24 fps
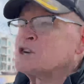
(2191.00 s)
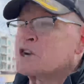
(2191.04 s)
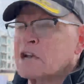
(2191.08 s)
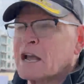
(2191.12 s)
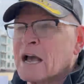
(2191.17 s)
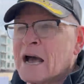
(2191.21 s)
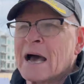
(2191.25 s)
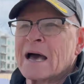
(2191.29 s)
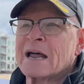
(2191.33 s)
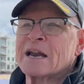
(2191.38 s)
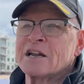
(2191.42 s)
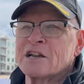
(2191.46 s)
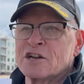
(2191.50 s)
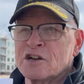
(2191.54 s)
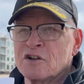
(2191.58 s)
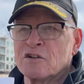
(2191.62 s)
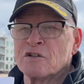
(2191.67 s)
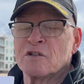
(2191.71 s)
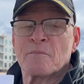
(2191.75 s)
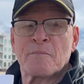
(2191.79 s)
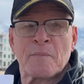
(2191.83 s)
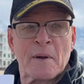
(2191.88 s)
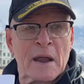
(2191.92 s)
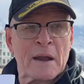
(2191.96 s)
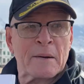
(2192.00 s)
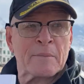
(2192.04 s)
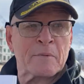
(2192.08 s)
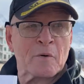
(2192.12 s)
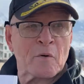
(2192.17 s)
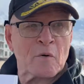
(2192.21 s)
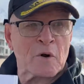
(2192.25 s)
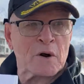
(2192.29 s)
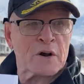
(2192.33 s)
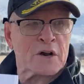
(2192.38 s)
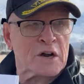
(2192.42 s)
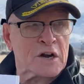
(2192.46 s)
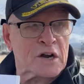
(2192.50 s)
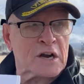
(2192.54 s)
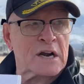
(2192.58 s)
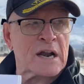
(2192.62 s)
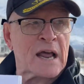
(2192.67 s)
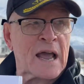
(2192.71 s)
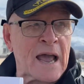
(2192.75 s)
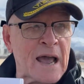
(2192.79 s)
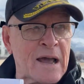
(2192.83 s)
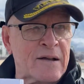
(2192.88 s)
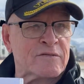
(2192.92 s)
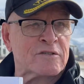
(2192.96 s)
got to do the paperwork. You're going
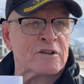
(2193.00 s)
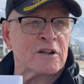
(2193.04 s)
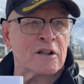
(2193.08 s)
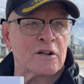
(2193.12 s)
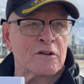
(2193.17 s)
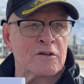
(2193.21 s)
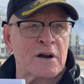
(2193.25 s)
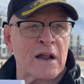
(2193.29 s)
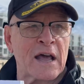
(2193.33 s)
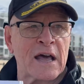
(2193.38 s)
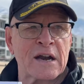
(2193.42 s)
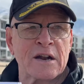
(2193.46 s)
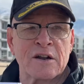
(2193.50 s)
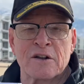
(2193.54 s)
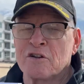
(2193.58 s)
to have to learn how to